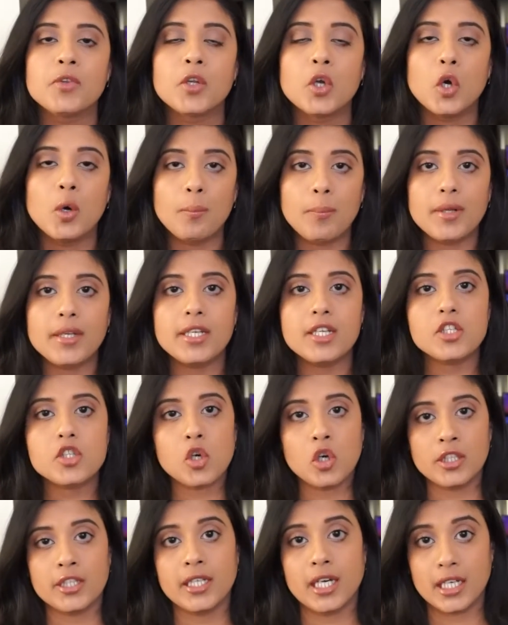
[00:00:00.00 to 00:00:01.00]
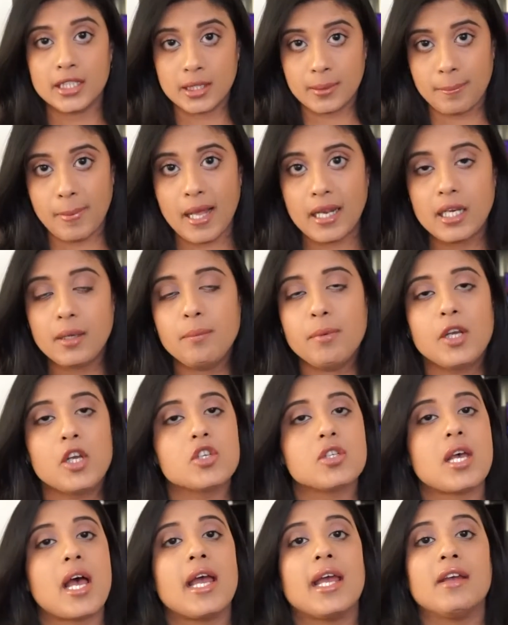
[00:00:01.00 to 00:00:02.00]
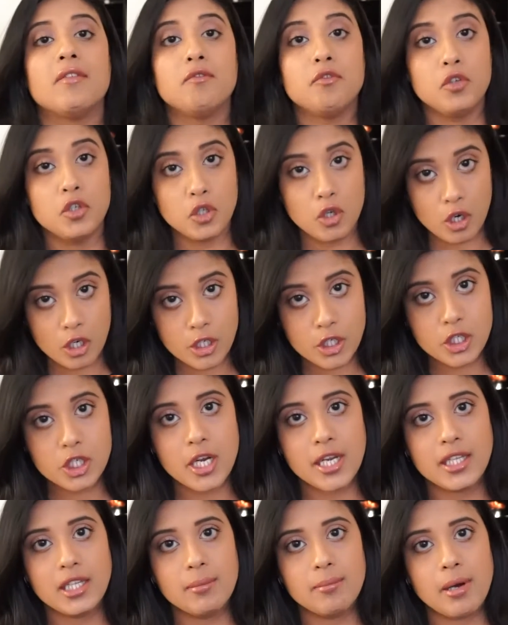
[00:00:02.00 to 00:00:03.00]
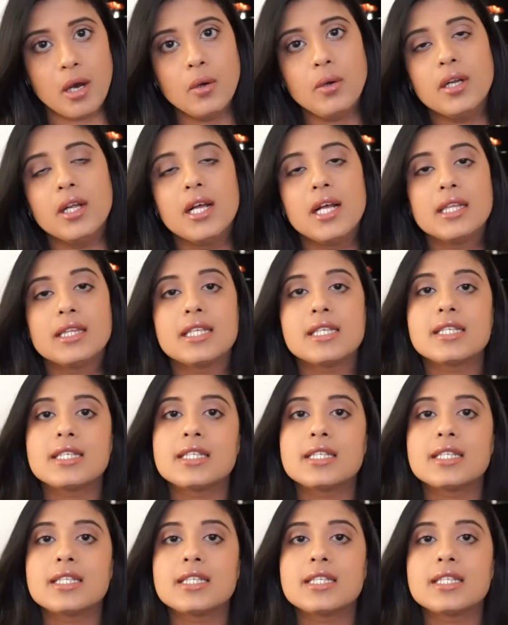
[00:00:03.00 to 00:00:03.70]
opinions on the other palette because I have not tried them out. This